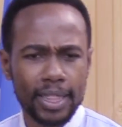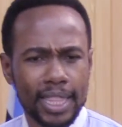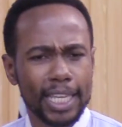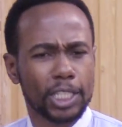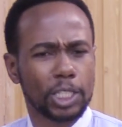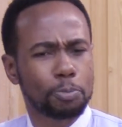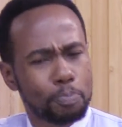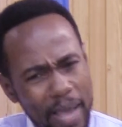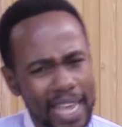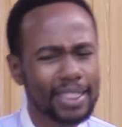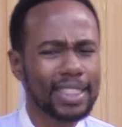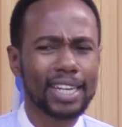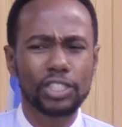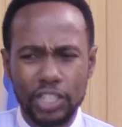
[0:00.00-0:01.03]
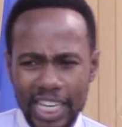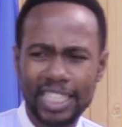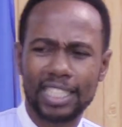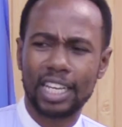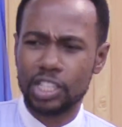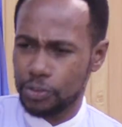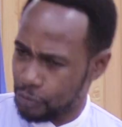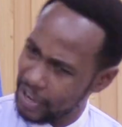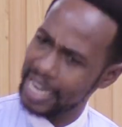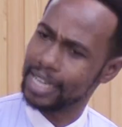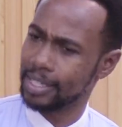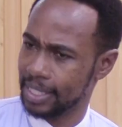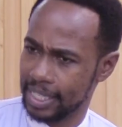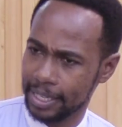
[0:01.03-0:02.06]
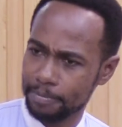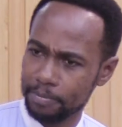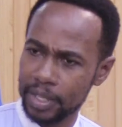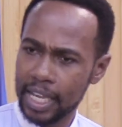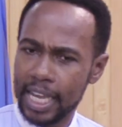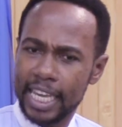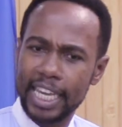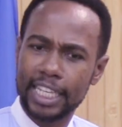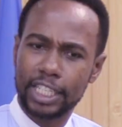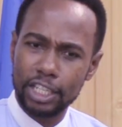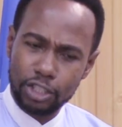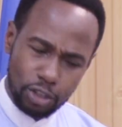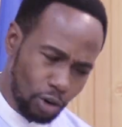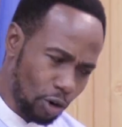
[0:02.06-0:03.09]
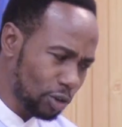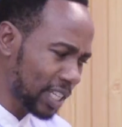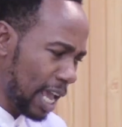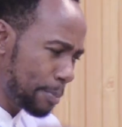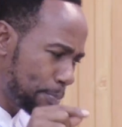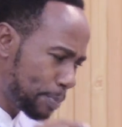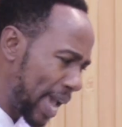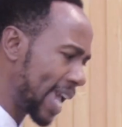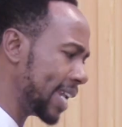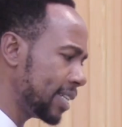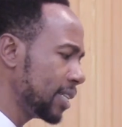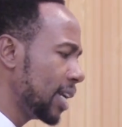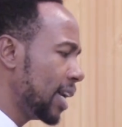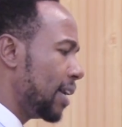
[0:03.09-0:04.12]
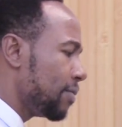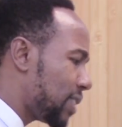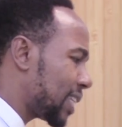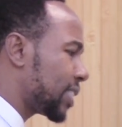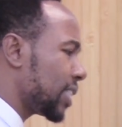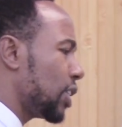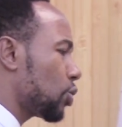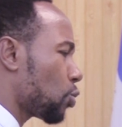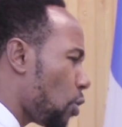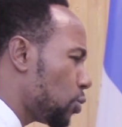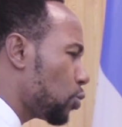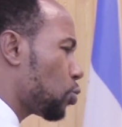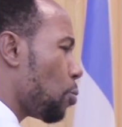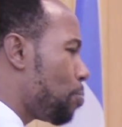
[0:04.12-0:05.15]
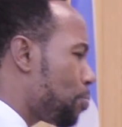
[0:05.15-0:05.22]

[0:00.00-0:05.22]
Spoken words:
this pain that Jesus felt, it is not a pain that is going to